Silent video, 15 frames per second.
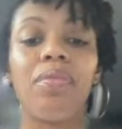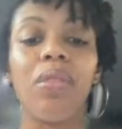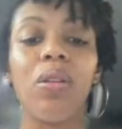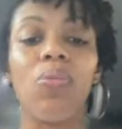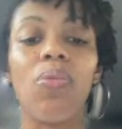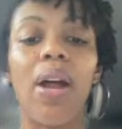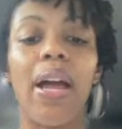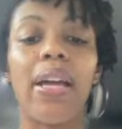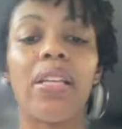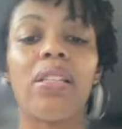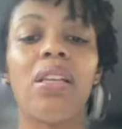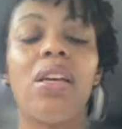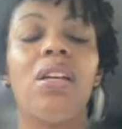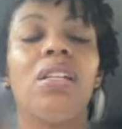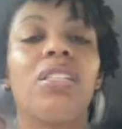right?
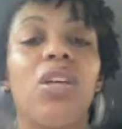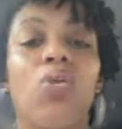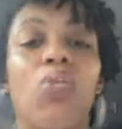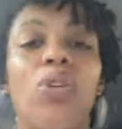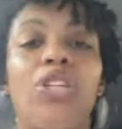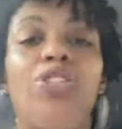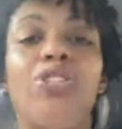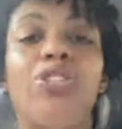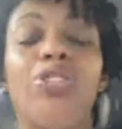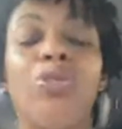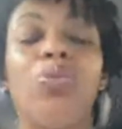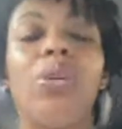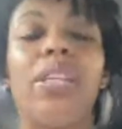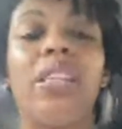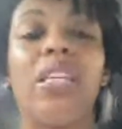So when you're
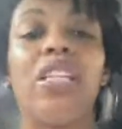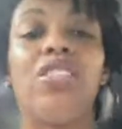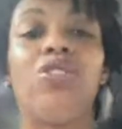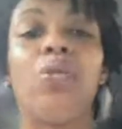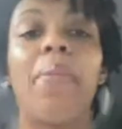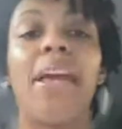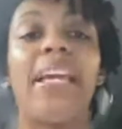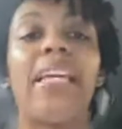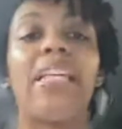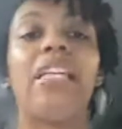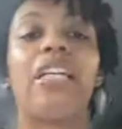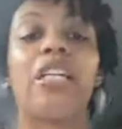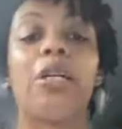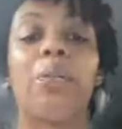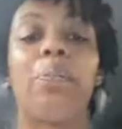doing this, you're making
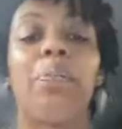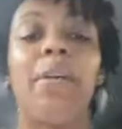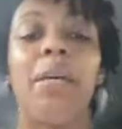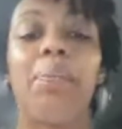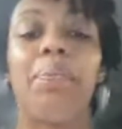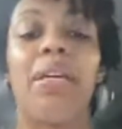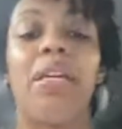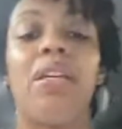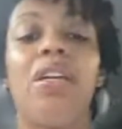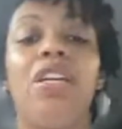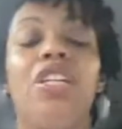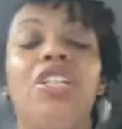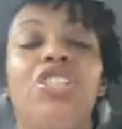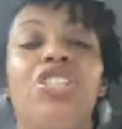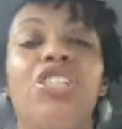a commitment
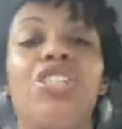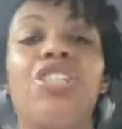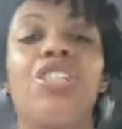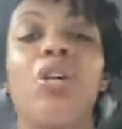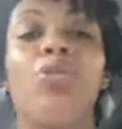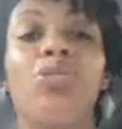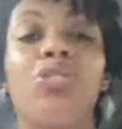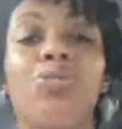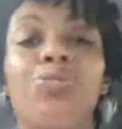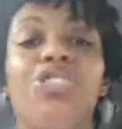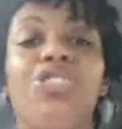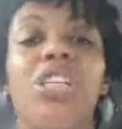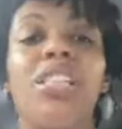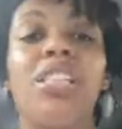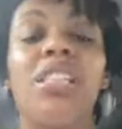to social
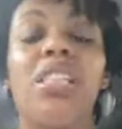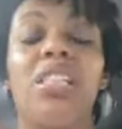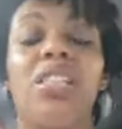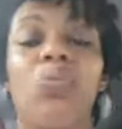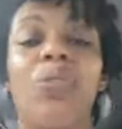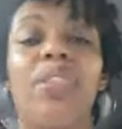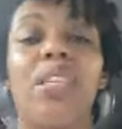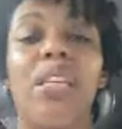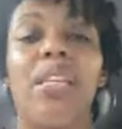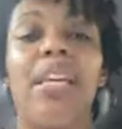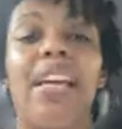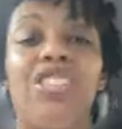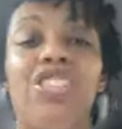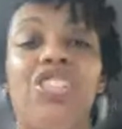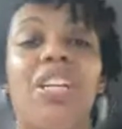justice
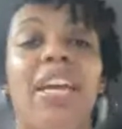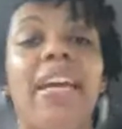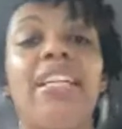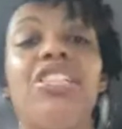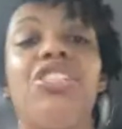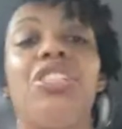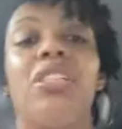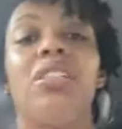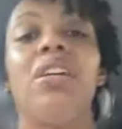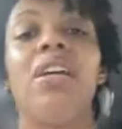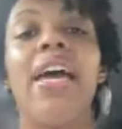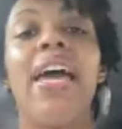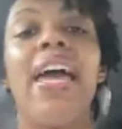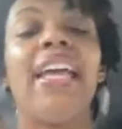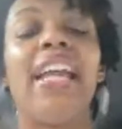within education.
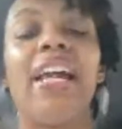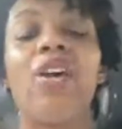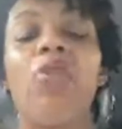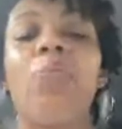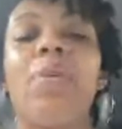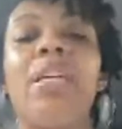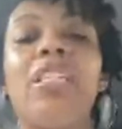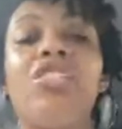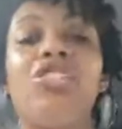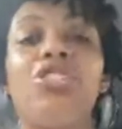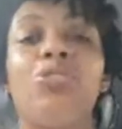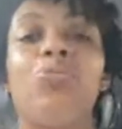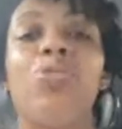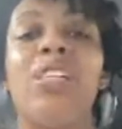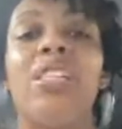And I don't mean
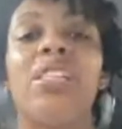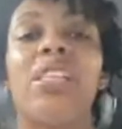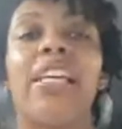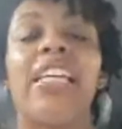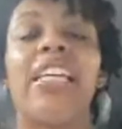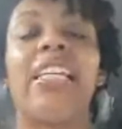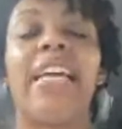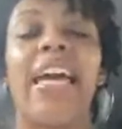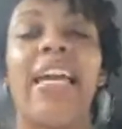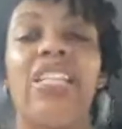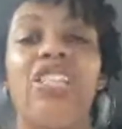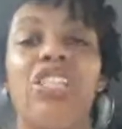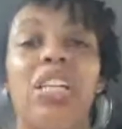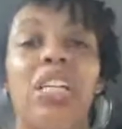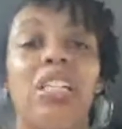students
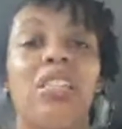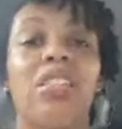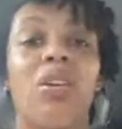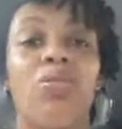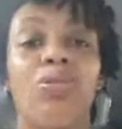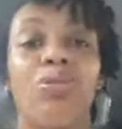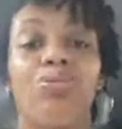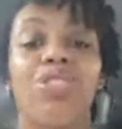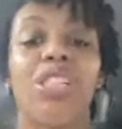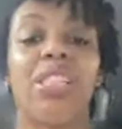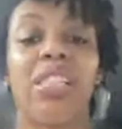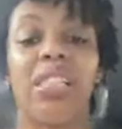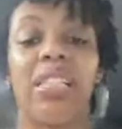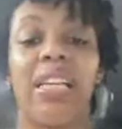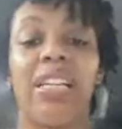engaging in social
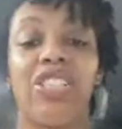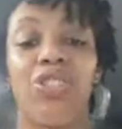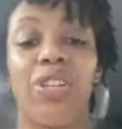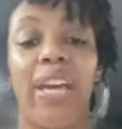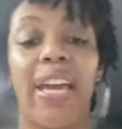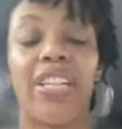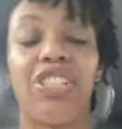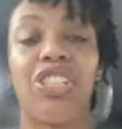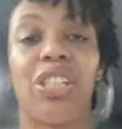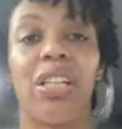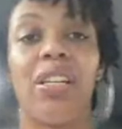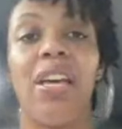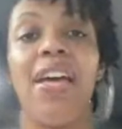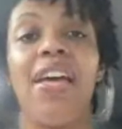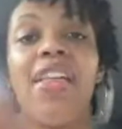justice
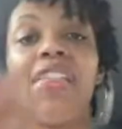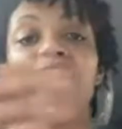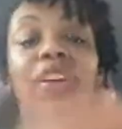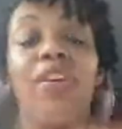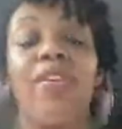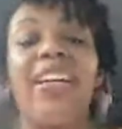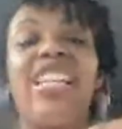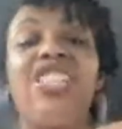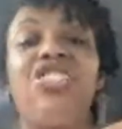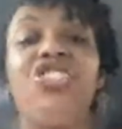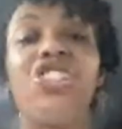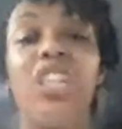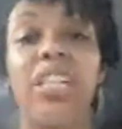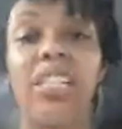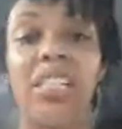education. There is
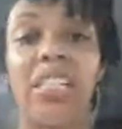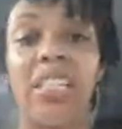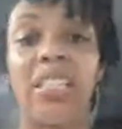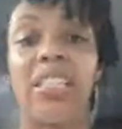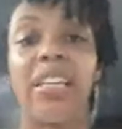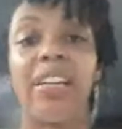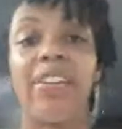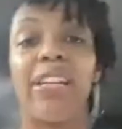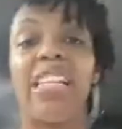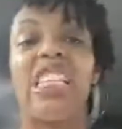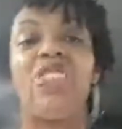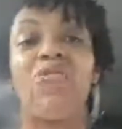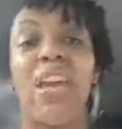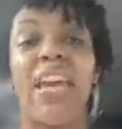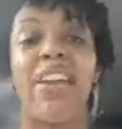justice, there is
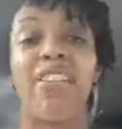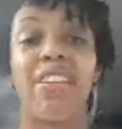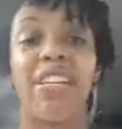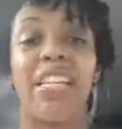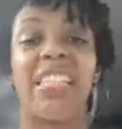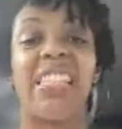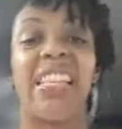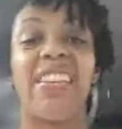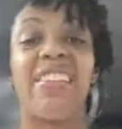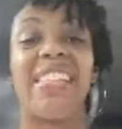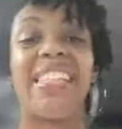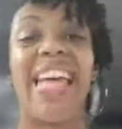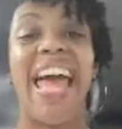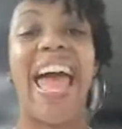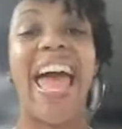fairness, there is
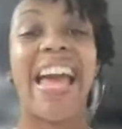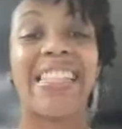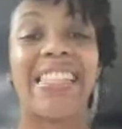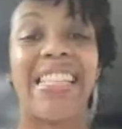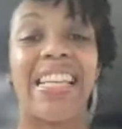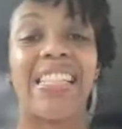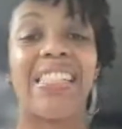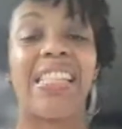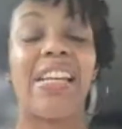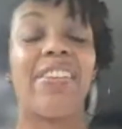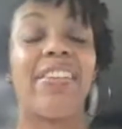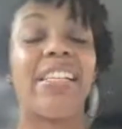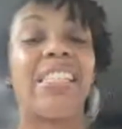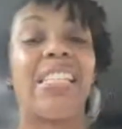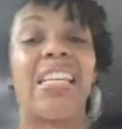access, there
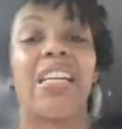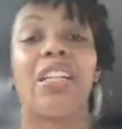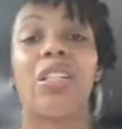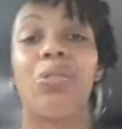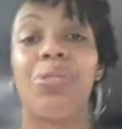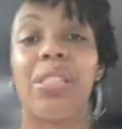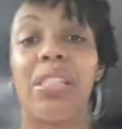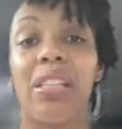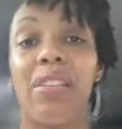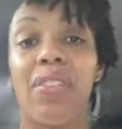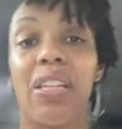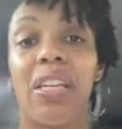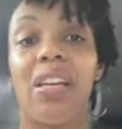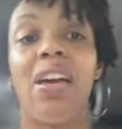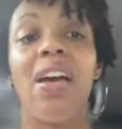is
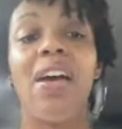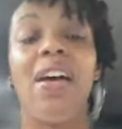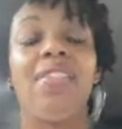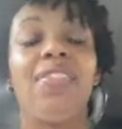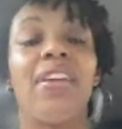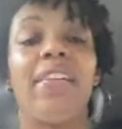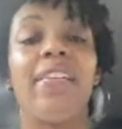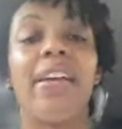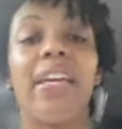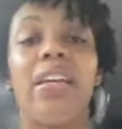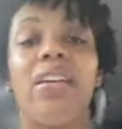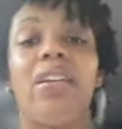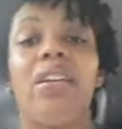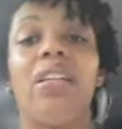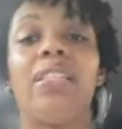inclusivity, there
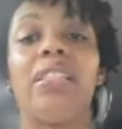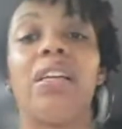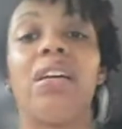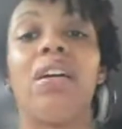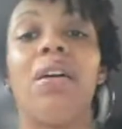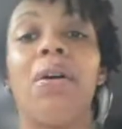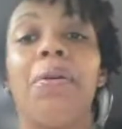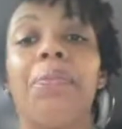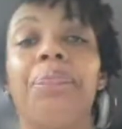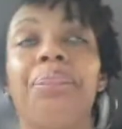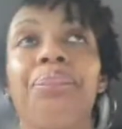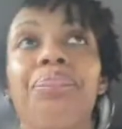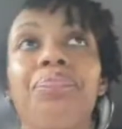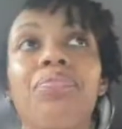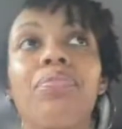is
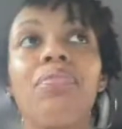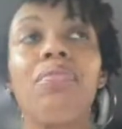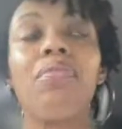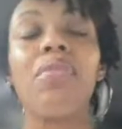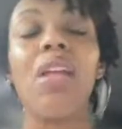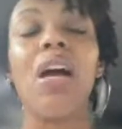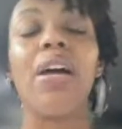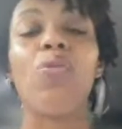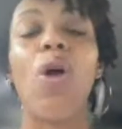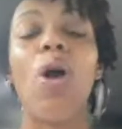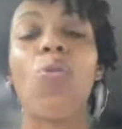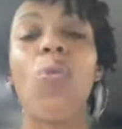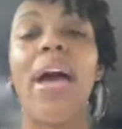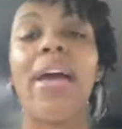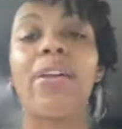
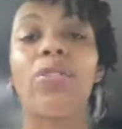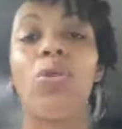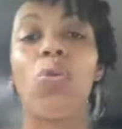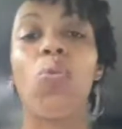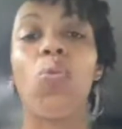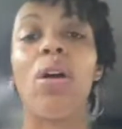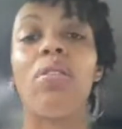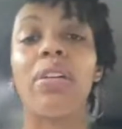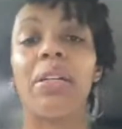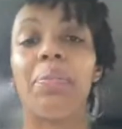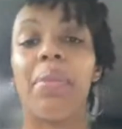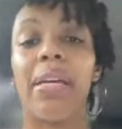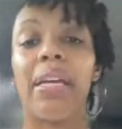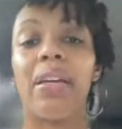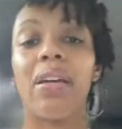a radical
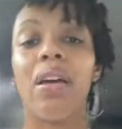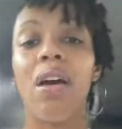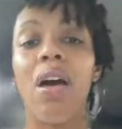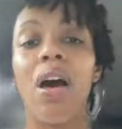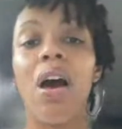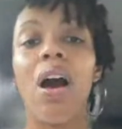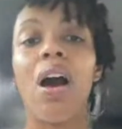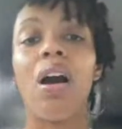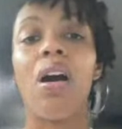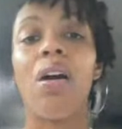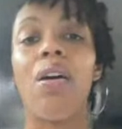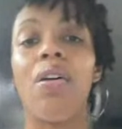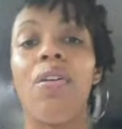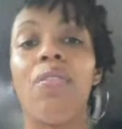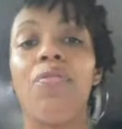welcoming
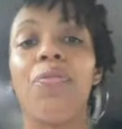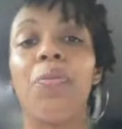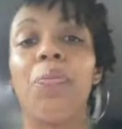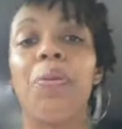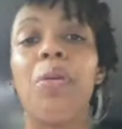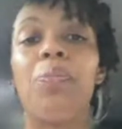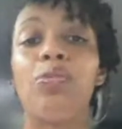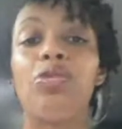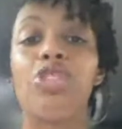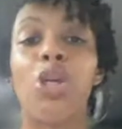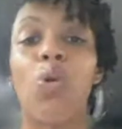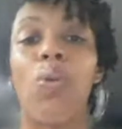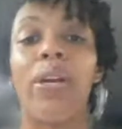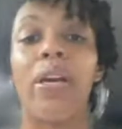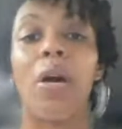of people
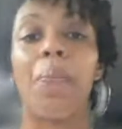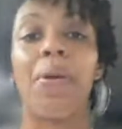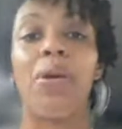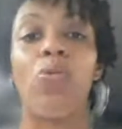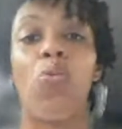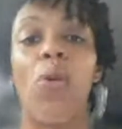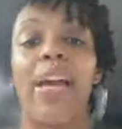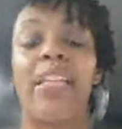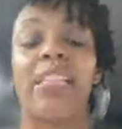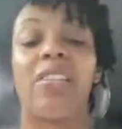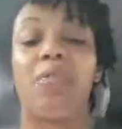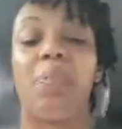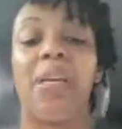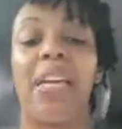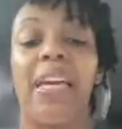showing up in ways
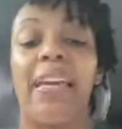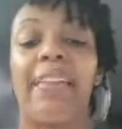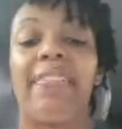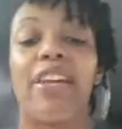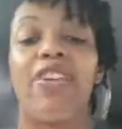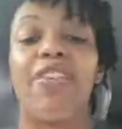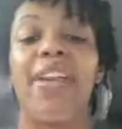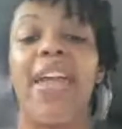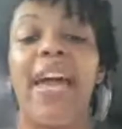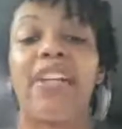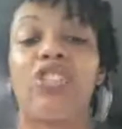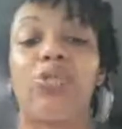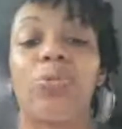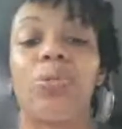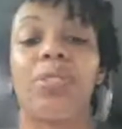of being that are
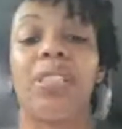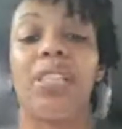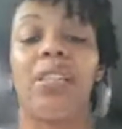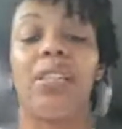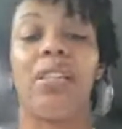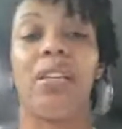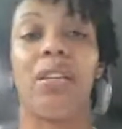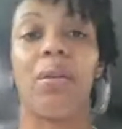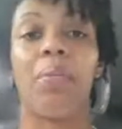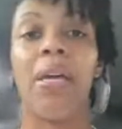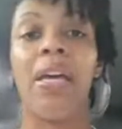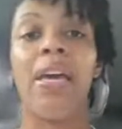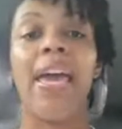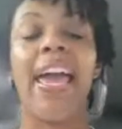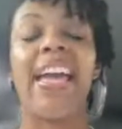natural to them,
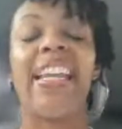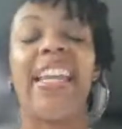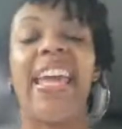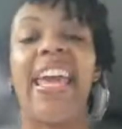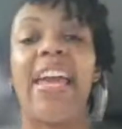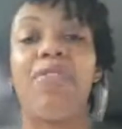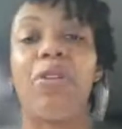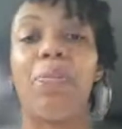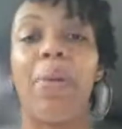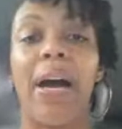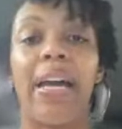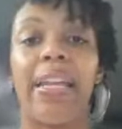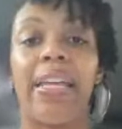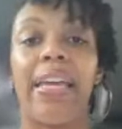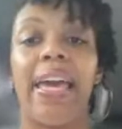and
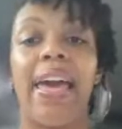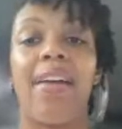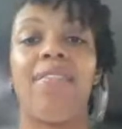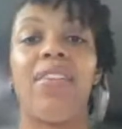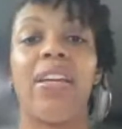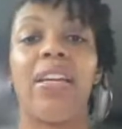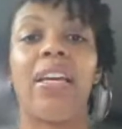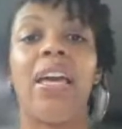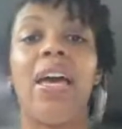everybody having